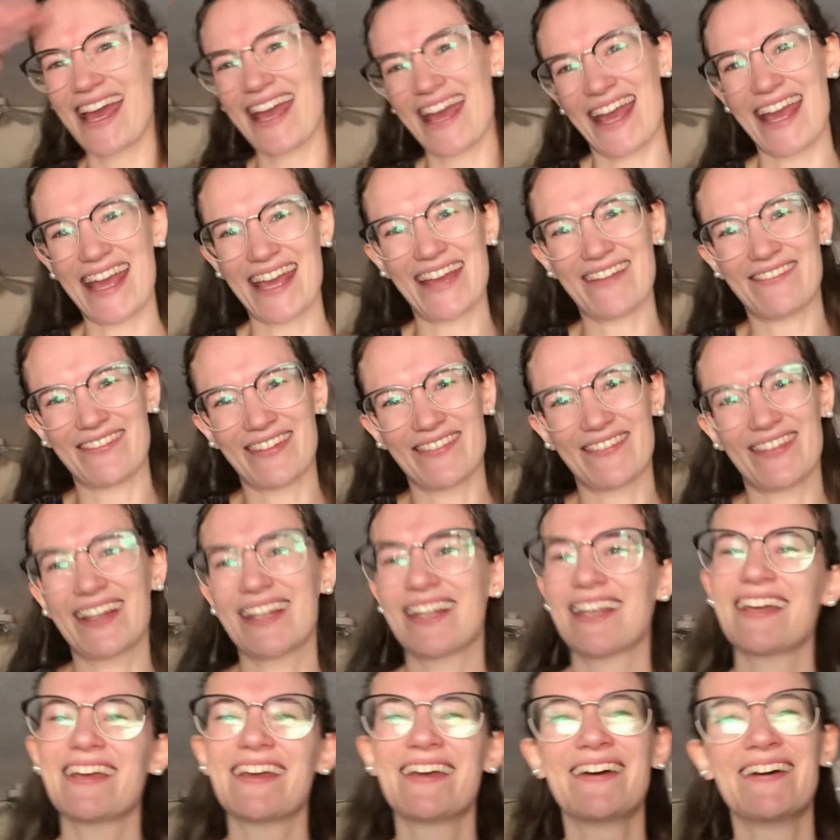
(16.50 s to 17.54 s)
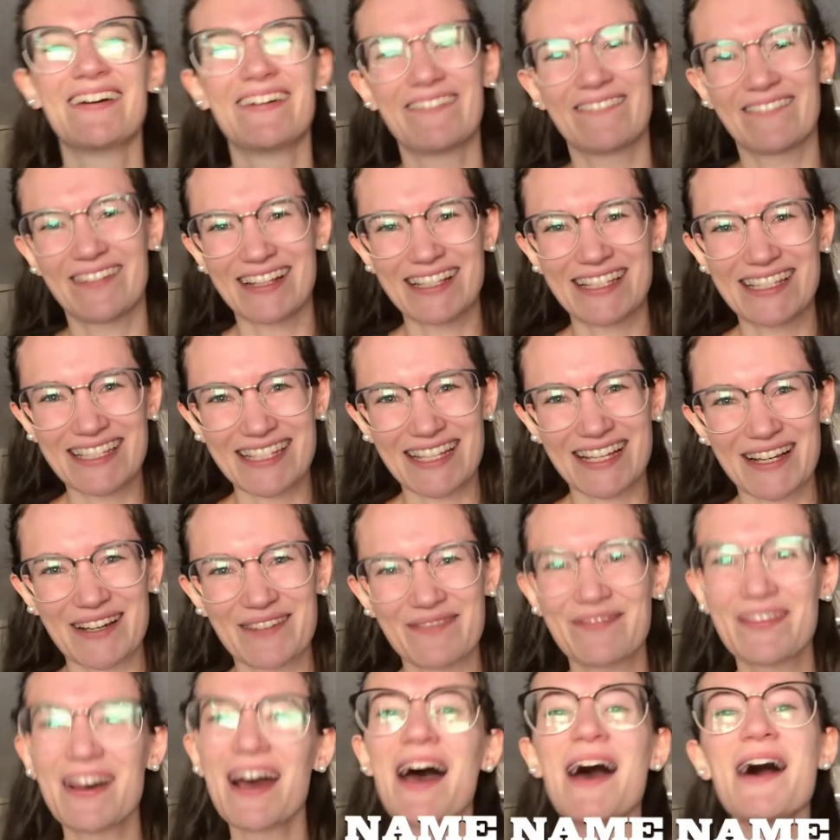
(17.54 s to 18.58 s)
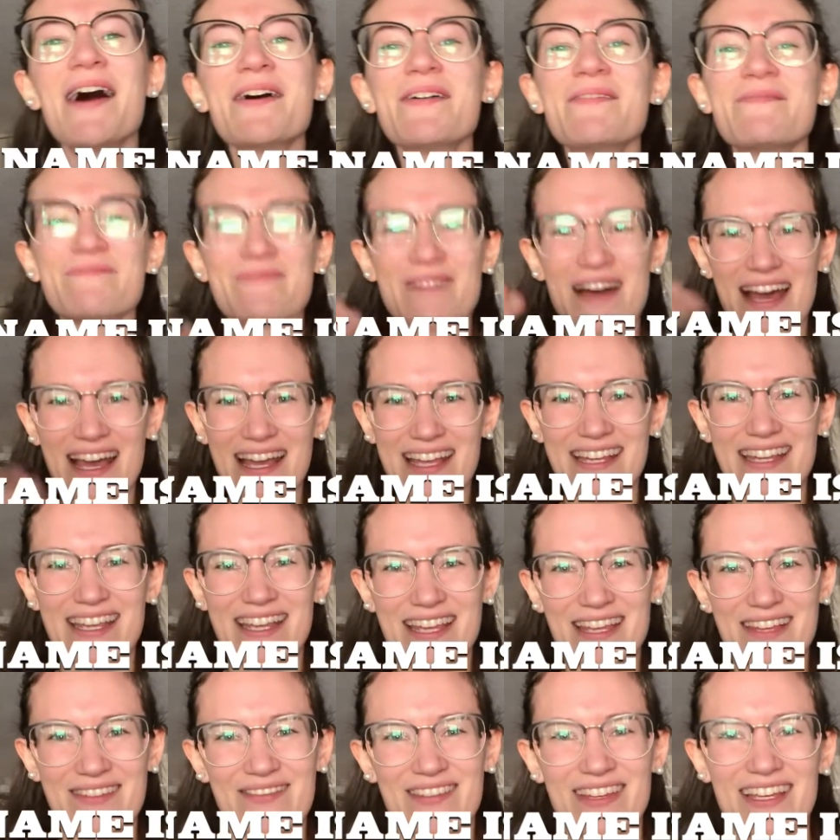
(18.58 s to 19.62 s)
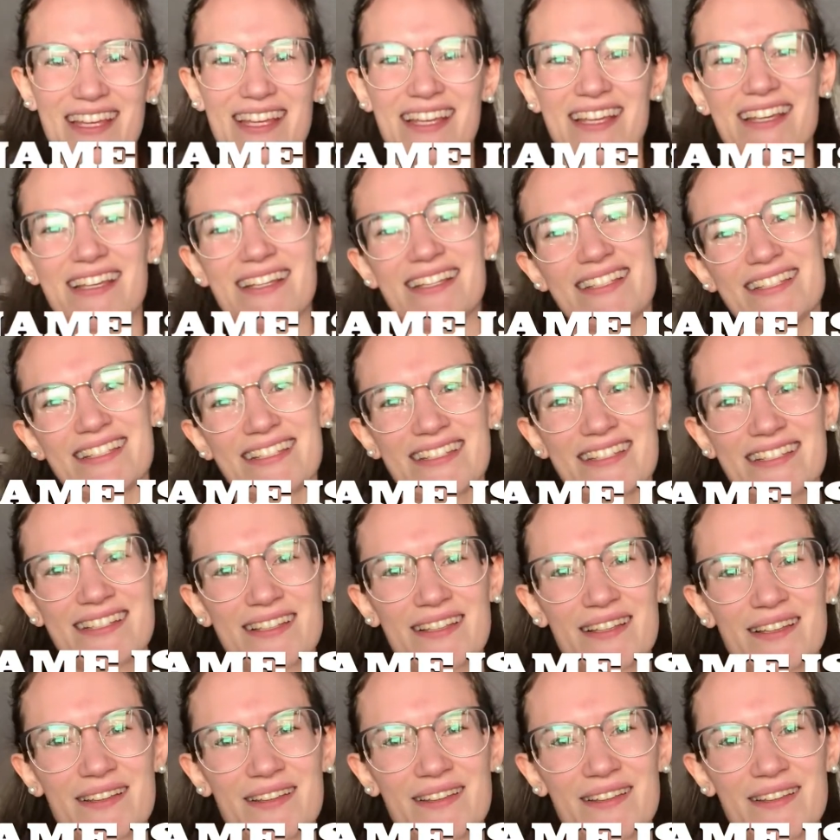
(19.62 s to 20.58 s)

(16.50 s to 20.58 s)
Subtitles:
Hey everybody, what's up? My name is